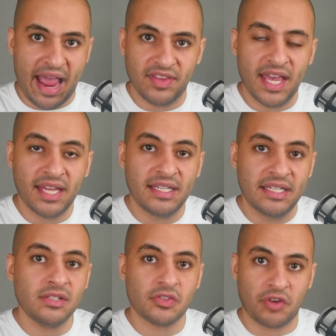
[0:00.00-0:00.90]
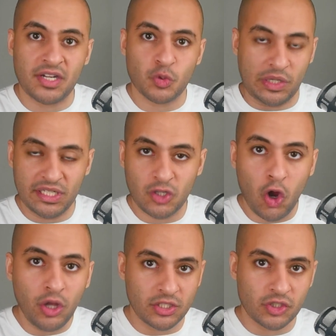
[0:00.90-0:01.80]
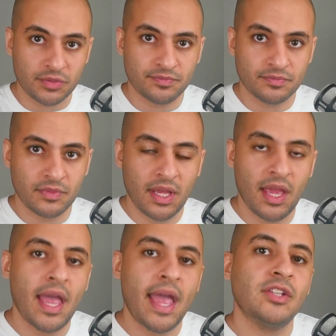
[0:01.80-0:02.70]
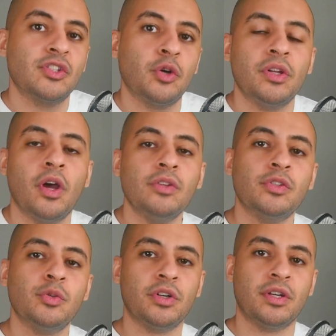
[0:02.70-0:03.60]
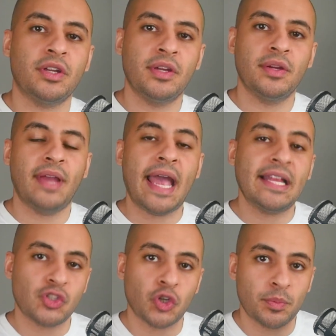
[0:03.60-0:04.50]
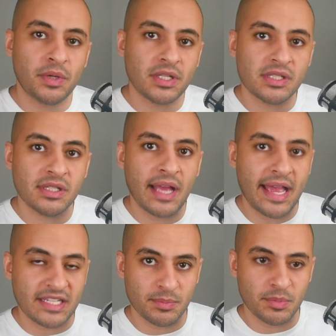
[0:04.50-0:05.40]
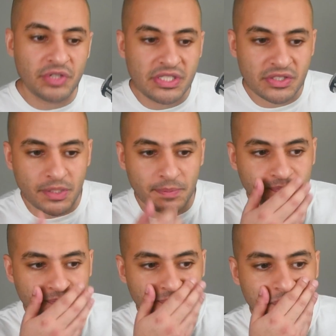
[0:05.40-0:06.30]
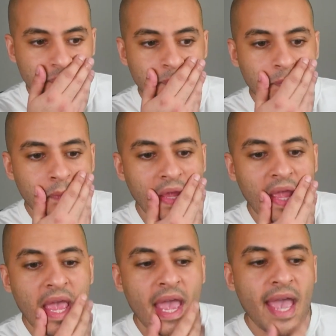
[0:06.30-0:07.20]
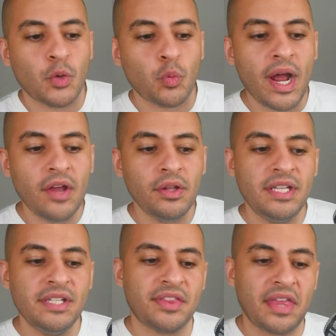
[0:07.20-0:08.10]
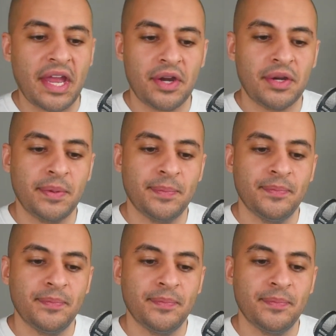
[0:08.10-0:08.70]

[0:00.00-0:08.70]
have that. He just graduated college. And so he goes to work at Starbucks as a barista. And while he's there,